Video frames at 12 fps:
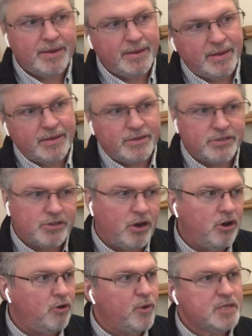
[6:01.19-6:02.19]
it, there's
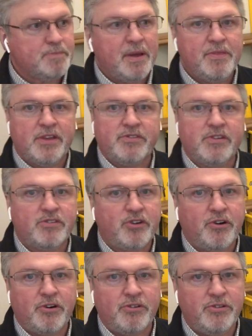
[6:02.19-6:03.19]
always been this
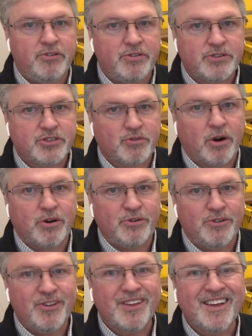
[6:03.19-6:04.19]
internal
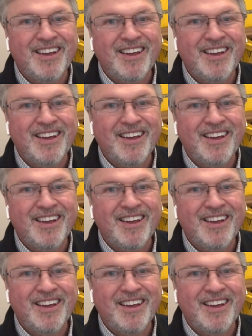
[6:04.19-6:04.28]
struggle